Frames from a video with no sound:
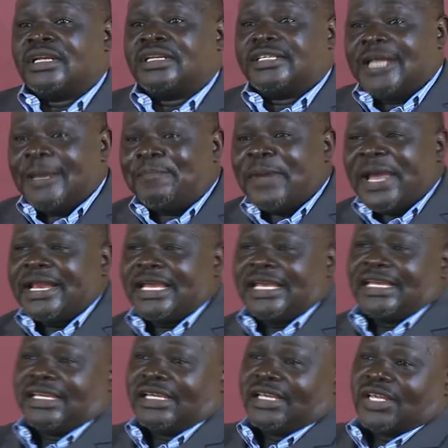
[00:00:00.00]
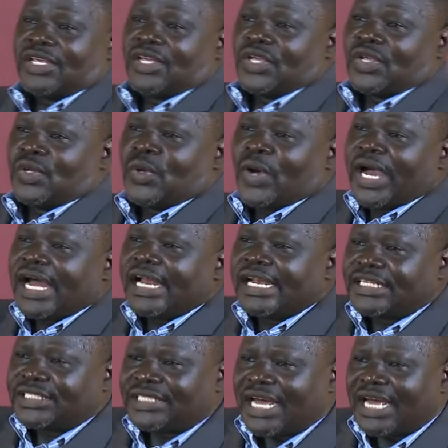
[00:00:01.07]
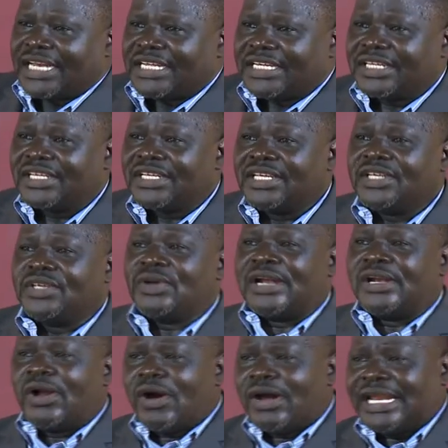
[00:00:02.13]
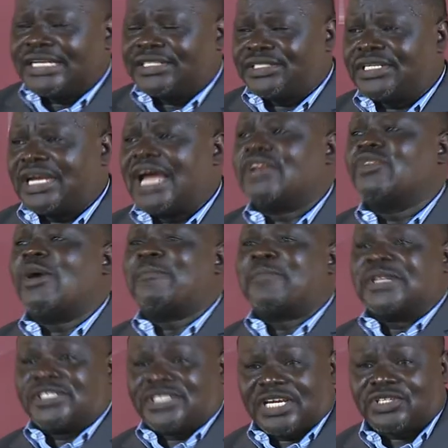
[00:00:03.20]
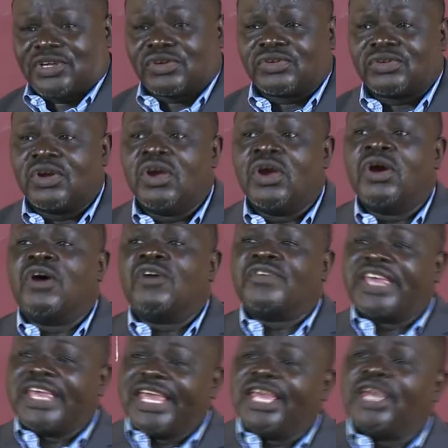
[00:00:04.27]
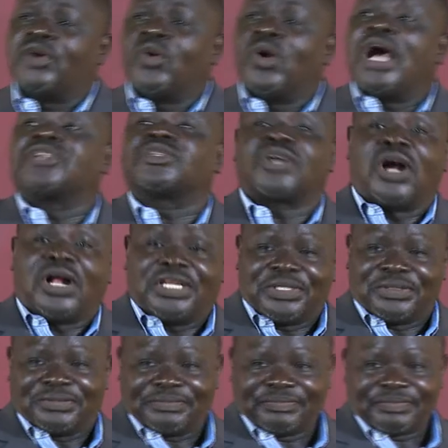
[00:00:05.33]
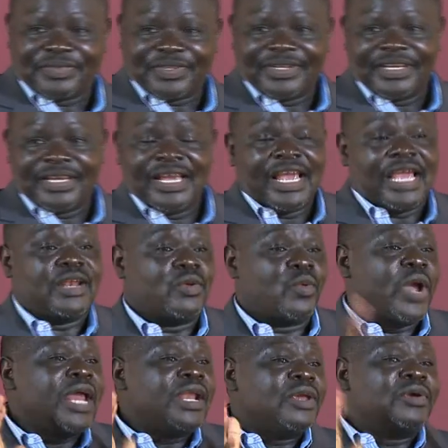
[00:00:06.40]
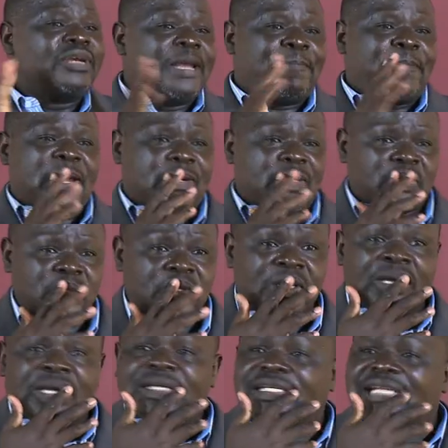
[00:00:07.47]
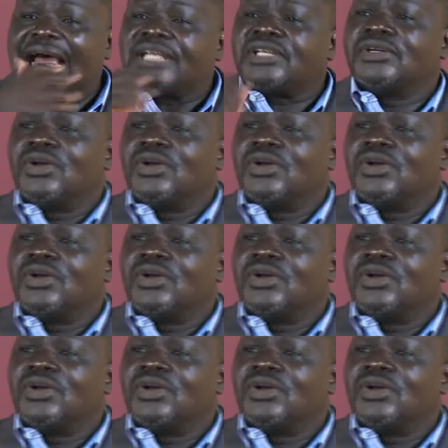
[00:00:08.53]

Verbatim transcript: deepening your understanding, your knowledge, and your appreciation of He who has called you. And when you deepen, that